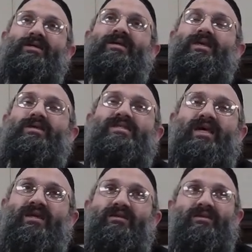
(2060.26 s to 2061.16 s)
He
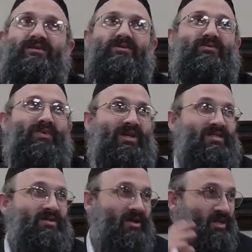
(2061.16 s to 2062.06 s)
said, when he
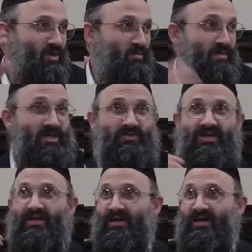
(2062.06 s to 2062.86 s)
started to be Baal Madrega,